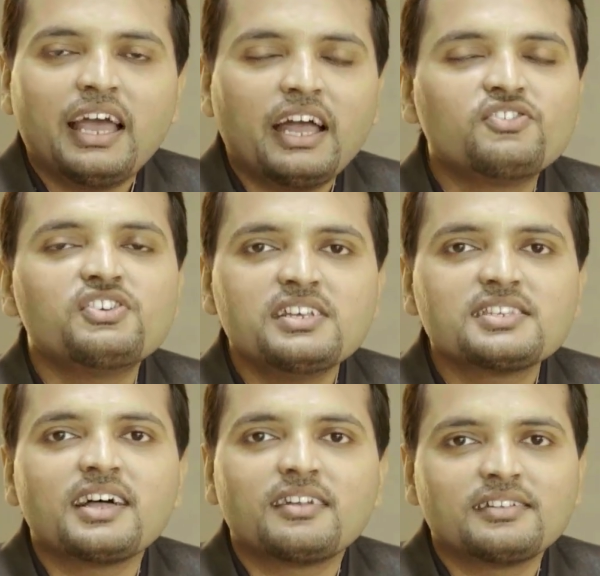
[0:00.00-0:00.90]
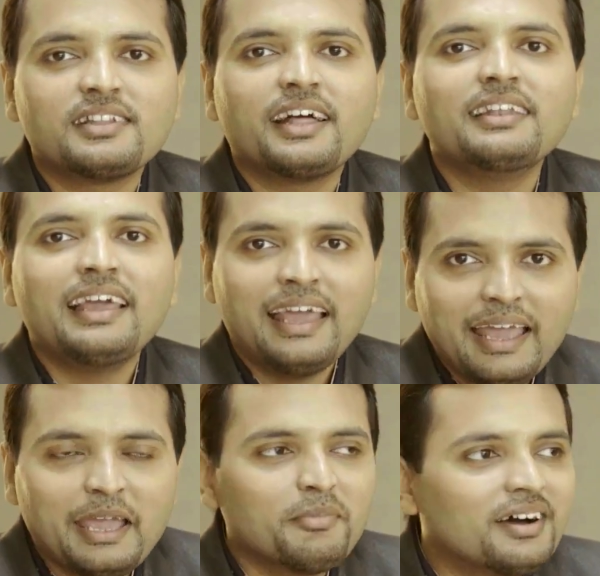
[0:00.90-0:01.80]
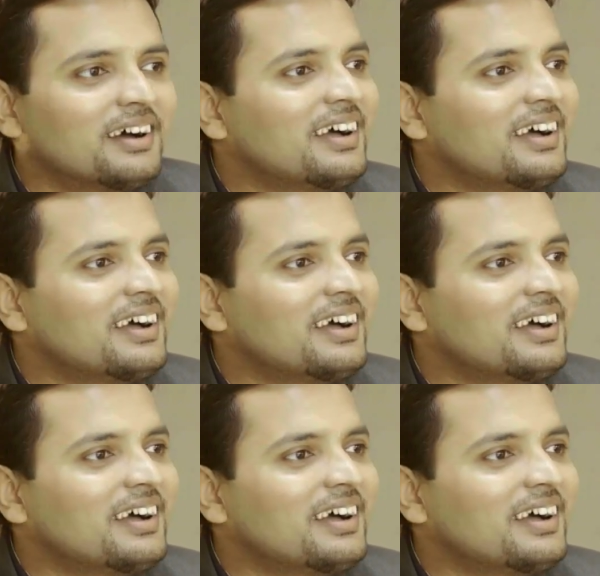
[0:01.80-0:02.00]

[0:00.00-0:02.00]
and she is none other than Hema.